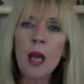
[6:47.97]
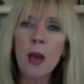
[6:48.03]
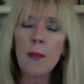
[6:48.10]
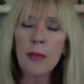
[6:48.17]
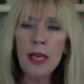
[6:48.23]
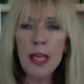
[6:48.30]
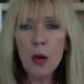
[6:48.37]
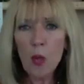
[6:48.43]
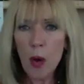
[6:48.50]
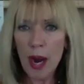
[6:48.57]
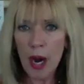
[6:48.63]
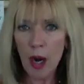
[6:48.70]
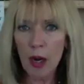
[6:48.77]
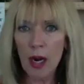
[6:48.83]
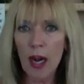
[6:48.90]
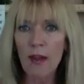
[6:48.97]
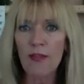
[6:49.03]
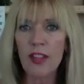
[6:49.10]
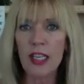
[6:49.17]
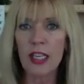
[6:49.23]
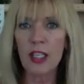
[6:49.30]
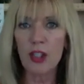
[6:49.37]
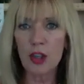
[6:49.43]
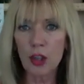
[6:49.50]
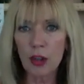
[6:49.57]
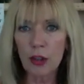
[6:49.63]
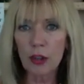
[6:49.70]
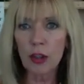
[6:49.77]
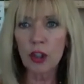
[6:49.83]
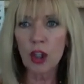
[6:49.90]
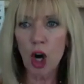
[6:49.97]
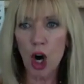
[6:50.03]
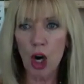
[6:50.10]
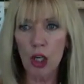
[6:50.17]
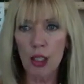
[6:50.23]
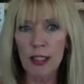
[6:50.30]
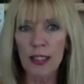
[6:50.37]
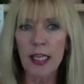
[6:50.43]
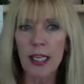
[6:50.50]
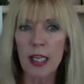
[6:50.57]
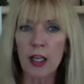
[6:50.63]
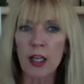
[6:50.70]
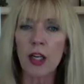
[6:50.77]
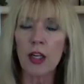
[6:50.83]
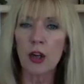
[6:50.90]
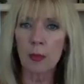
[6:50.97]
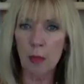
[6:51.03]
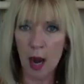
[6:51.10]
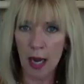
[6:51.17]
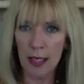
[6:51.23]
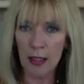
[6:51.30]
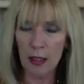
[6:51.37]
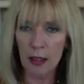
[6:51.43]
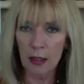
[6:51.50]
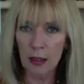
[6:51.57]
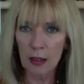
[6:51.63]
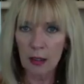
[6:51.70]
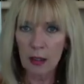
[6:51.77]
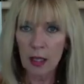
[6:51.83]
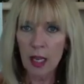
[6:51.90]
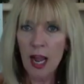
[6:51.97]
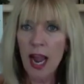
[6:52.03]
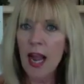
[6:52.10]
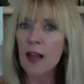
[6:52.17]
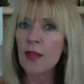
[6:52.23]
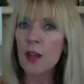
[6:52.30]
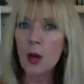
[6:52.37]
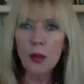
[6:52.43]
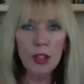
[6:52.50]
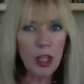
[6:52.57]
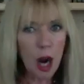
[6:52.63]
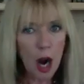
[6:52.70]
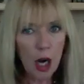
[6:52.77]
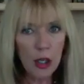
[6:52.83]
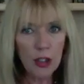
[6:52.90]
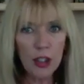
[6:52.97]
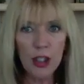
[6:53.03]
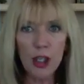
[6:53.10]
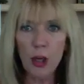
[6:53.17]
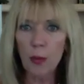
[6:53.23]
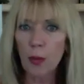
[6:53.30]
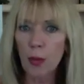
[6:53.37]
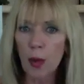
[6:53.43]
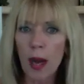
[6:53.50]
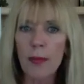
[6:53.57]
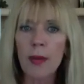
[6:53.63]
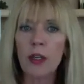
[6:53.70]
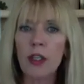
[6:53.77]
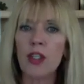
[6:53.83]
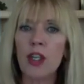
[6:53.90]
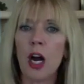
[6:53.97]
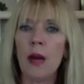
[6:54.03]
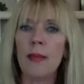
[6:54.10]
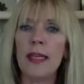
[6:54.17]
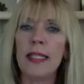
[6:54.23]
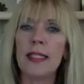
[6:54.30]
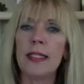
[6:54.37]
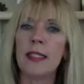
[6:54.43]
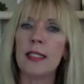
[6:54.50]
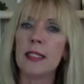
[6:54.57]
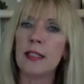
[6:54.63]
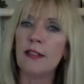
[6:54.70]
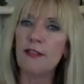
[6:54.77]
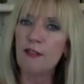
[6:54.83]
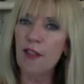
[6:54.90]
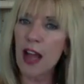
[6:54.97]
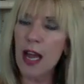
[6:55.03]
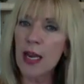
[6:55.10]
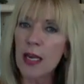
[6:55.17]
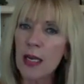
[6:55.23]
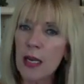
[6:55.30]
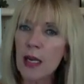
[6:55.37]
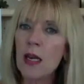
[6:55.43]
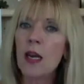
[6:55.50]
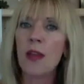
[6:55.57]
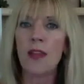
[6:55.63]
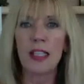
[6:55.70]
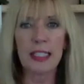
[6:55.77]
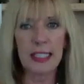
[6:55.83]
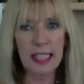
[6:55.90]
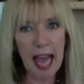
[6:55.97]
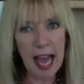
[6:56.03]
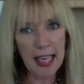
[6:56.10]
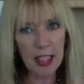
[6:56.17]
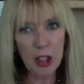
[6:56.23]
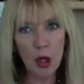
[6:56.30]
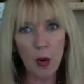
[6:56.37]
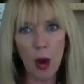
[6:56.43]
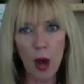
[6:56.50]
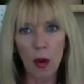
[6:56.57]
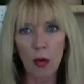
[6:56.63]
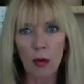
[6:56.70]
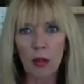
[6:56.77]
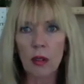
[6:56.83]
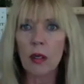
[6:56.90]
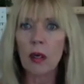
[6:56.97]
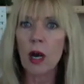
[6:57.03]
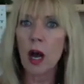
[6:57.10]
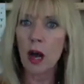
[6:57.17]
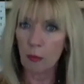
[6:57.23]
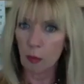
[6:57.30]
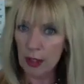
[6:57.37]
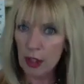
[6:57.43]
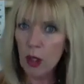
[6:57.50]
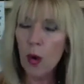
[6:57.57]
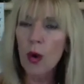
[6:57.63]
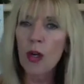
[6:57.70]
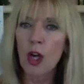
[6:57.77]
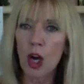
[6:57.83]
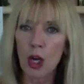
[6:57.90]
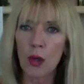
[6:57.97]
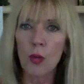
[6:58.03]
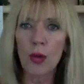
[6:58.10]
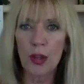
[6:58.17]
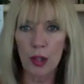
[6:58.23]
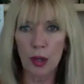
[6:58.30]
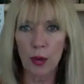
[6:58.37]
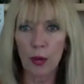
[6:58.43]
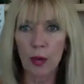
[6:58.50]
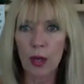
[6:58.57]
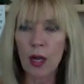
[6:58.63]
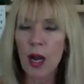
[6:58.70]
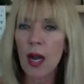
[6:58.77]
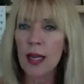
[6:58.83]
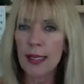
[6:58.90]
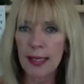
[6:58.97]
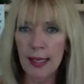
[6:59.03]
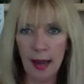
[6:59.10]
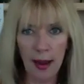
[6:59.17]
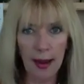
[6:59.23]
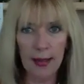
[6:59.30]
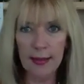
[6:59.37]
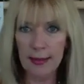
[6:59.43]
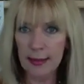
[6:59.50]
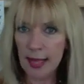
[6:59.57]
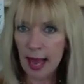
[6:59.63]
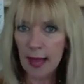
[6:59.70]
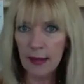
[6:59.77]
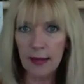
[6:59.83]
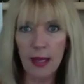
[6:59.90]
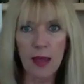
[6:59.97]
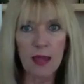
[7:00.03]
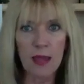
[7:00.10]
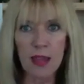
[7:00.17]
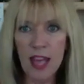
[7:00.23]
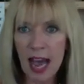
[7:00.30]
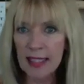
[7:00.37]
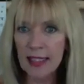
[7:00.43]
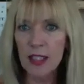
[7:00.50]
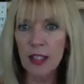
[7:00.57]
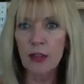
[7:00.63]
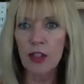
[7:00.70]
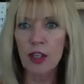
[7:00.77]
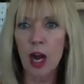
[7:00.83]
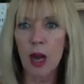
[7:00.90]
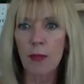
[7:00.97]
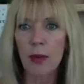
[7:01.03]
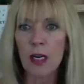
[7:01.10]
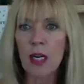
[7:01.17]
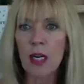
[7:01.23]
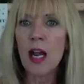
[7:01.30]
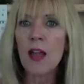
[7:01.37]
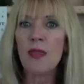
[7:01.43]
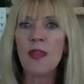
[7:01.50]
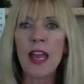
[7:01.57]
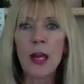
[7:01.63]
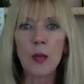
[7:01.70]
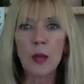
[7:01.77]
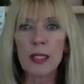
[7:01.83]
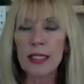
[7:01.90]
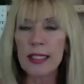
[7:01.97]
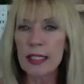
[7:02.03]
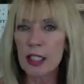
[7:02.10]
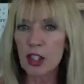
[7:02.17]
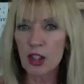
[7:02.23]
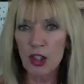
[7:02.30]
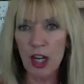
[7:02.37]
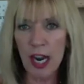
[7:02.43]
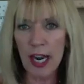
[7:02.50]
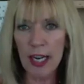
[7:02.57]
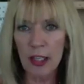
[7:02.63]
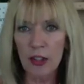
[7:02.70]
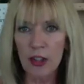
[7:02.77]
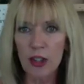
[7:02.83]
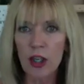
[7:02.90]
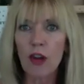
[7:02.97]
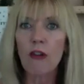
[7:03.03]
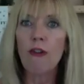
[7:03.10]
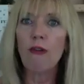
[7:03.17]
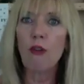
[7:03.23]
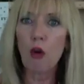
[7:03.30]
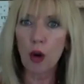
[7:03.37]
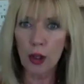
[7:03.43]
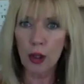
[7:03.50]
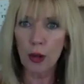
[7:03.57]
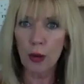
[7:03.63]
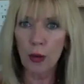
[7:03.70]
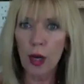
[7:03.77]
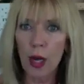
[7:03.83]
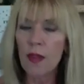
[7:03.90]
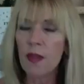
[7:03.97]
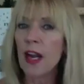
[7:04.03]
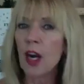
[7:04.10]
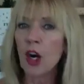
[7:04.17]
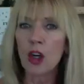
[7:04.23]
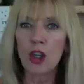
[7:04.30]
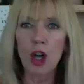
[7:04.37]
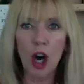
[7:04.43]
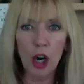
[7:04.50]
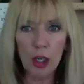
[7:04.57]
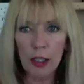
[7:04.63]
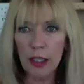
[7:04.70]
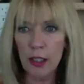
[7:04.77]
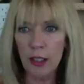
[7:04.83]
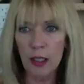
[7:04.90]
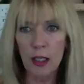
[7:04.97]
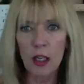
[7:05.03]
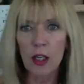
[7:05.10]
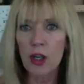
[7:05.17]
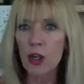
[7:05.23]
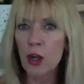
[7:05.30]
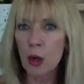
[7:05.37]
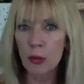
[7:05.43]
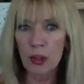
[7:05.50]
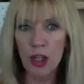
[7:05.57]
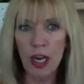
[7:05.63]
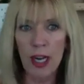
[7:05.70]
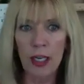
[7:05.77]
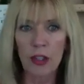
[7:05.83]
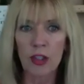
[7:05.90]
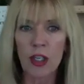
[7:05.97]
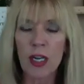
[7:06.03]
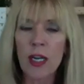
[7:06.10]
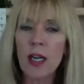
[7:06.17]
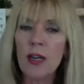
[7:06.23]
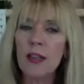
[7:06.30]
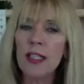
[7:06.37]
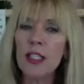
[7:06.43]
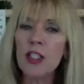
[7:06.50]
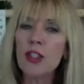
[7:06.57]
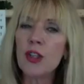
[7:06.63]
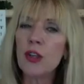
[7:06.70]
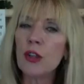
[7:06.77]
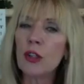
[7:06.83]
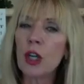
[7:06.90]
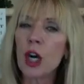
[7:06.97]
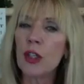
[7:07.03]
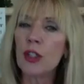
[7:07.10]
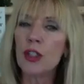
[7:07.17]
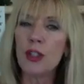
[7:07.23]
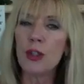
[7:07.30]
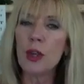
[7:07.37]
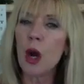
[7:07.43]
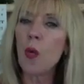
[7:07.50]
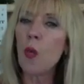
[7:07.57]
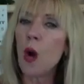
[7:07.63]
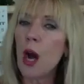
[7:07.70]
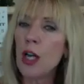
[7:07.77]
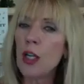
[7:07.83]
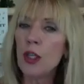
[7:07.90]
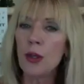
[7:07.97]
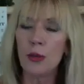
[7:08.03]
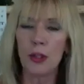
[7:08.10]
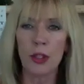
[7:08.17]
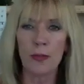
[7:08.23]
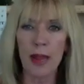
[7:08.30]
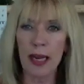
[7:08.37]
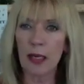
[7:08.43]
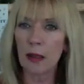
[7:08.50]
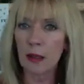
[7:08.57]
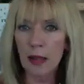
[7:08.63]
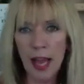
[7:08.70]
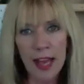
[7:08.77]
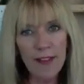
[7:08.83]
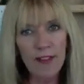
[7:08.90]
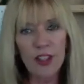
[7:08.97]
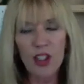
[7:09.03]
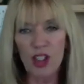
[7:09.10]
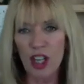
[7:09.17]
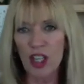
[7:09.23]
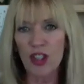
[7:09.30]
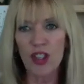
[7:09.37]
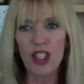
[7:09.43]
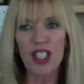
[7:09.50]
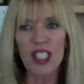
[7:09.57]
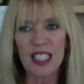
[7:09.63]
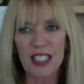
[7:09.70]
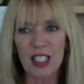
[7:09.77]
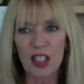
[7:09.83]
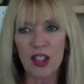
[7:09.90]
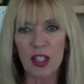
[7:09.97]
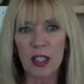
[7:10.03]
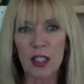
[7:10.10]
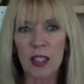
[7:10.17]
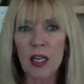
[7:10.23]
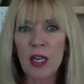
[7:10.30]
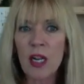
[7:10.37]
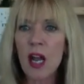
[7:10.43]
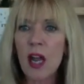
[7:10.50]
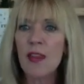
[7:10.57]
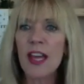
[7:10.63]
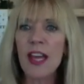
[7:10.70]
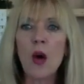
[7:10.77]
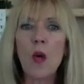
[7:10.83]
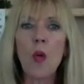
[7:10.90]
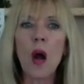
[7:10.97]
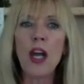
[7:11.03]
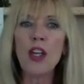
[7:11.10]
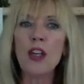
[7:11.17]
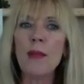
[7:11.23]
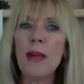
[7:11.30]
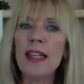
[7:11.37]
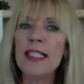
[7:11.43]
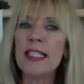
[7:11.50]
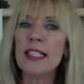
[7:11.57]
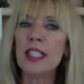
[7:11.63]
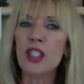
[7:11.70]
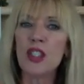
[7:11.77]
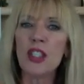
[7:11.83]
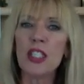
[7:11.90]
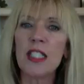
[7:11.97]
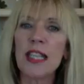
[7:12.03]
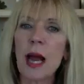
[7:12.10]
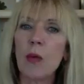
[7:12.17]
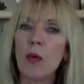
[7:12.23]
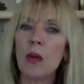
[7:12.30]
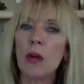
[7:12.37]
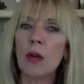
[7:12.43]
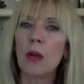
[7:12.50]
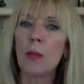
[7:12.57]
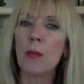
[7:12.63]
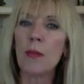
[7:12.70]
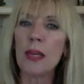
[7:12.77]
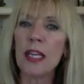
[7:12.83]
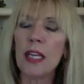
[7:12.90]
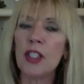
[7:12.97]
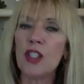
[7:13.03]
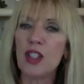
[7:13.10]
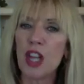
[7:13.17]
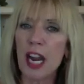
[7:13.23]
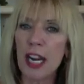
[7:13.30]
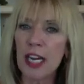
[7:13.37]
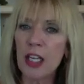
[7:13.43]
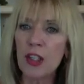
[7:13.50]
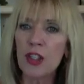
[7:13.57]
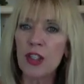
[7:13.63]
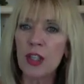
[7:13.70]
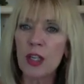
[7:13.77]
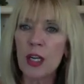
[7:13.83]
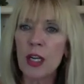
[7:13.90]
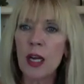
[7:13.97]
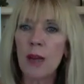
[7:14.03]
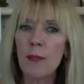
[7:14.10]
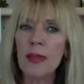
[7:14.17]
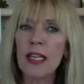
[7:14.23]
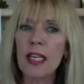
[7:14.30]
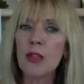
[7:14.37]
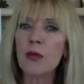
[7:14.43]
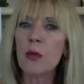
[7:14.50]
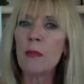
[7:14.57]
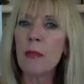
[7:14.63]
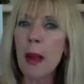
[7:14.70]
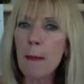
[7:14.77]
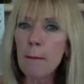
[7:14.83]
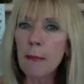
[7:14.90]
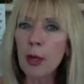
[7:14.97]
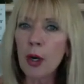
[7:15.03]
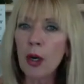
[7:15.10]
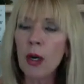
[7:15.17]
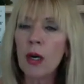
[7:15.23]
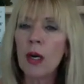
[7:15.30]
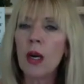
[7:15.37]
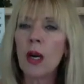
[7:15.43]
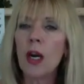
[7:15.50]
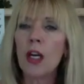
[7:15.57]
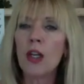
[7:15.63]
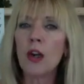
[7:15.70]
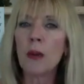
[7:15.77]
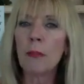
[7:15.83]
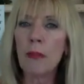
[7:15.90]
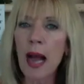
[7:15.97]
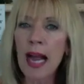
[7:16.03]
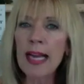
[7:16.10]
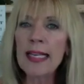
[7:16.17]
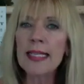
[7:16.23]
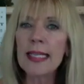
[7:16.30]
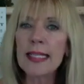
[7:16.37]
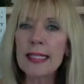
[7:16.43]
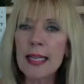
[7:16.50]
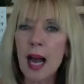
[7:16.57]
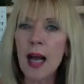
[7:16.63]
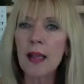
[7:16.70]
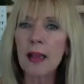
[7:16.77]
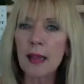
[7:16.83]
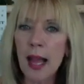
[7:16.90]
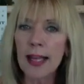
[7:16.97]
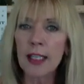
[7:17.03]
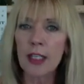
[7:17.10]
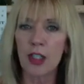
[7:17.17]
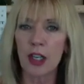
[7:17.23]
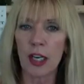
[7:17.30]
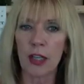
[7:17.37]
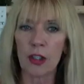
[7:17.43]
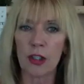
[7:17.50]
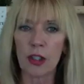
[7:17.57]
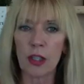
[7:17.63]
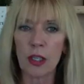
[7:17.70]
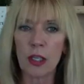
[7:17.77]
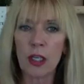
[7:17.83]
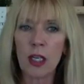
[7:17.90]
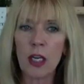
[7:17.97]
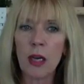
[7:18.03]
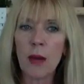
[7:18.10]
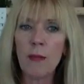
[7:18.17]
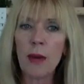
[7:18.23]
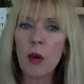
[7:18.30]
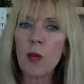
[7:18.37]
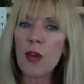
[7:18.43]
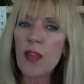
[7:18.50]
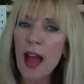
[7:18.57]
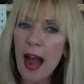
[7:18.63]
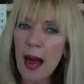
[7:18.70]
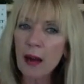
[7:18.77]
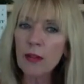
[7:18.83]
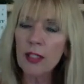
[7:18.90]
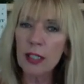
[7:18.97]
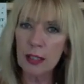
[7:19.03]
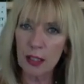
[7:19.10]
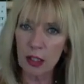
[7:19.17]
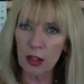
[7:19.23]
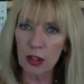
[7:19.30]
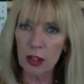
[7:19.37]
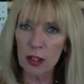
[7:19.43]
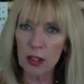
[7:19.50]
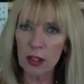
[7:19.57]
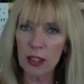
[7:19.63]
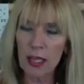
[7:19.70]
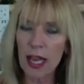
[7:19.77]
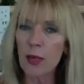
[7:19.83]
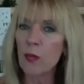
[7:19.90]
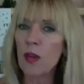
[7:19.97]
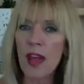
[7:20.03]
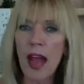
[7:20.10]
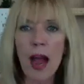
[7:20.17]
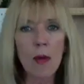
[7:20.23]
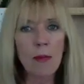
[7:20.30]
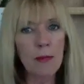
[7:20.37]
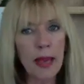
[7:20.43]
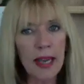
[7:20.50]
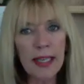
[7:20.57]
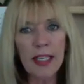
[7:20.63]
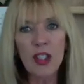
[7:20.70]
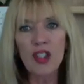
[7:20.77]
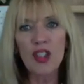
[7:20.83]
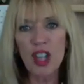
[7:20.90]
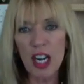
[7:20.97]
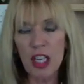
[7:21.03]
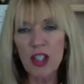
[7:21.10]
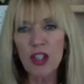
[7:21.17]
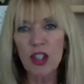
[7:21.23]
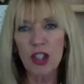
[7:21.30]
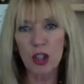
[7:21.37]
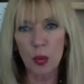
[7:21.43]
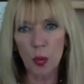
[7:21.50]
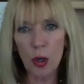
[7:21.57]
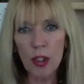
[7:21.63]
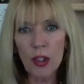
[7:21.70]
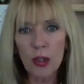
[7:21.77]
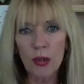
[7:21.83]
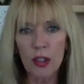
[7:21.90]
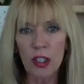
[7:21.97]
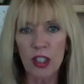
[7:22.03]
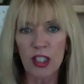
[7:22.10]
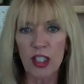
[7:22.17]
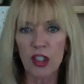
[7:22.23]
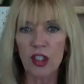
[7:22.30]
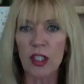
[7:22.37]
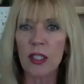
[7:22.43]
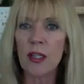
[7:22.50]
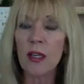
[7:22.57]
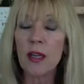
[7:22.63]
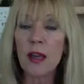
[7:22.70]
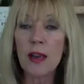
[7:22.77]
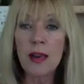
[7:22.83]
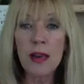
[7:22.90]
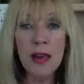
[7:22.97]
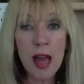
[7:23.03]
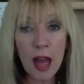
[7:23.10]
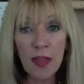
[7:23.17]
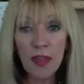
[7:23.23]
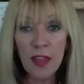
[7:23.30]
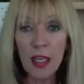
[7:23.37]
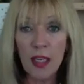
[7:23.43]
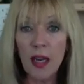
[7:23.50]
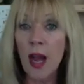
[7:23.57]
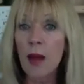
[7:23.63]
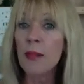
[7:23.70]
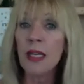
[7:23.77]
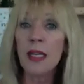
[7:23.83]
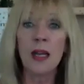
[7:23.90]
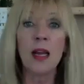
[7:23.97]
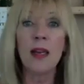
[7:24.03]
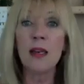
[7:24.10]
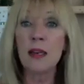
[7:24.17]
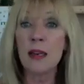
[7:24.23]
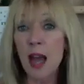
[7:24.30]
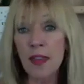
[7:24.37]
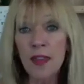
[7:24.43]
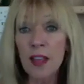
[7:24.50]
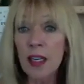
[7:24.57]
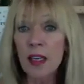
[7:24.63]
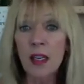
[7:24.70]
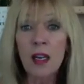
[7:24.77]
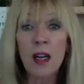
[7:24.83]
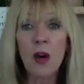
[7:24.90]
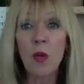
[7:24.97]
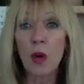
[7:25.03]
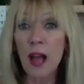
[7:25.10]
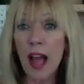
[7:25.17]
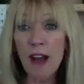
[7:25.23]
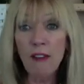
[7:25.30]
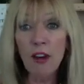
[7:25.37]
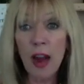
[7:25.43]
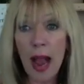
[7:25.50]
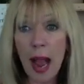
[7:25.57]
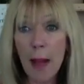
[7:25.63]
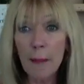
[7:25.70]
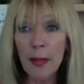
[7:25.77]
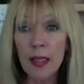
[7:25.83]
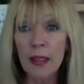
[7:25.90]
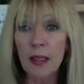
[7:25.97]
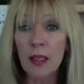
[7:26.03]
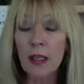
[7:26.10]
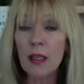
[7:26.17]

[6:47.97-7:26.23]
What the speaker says: Be aware of the internal guards in your mind. And those guards, their primary job is to defend the status quo of what's going on with you. Yeah, exactly. That's their job. They resist change for you. They are guarding no change. These internal guards do not want you to make life-changing decisions. They don't want you to make decisions that will be a change, because remember, your mind does not like change. But without decisions and without making changes towards those decisions, nothing, I mean, nothing will ever happen.